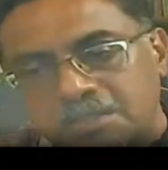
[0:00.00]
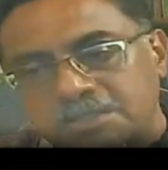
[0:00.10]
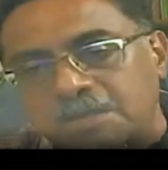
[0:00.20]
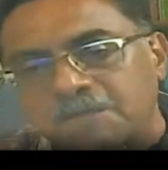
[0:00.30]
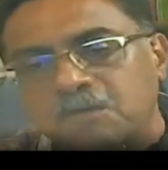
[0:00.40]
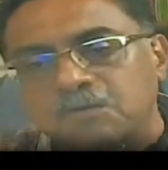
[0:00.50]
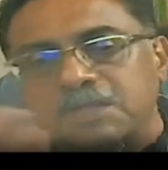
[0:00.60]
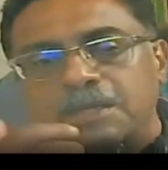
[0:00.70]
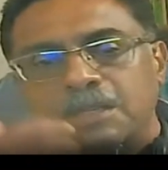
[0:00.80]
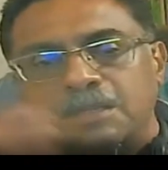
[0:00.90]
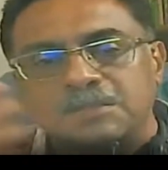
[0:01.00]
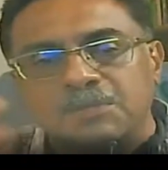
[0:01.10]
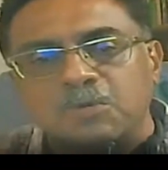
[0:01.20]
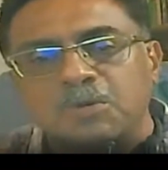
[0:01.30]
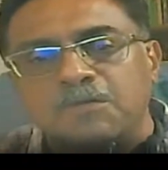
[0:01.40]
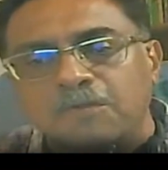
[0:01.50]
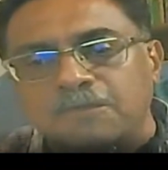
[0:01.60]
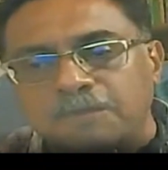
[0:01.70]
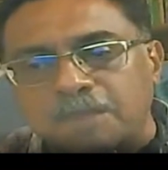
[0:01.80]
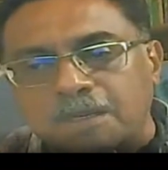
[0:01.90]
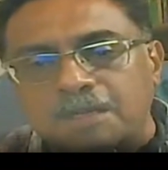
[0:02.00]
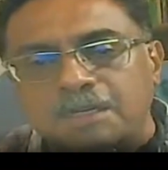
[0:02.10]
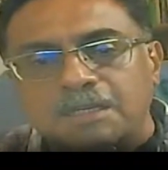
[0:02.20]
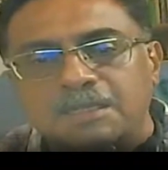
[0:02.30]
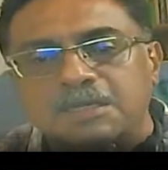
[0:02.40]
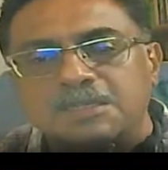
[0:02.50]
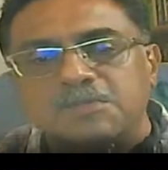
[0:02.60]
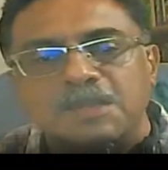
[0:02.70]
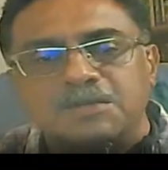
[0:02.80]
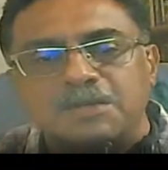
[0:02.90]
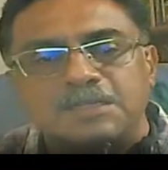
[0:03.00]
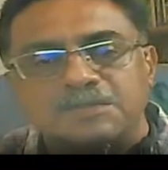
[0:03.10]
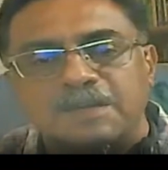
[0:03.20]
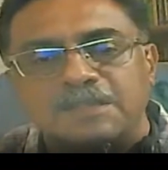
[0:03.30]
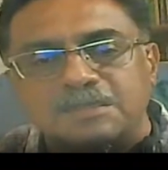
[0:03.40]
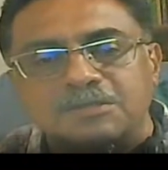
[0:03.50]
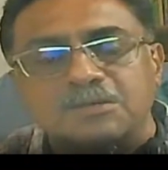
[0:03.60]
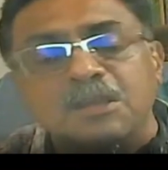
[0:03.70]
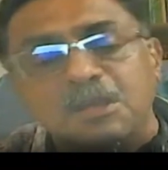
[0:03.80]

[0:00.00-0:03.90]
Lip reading: some views that are supportive of the content that is being transferred, etc.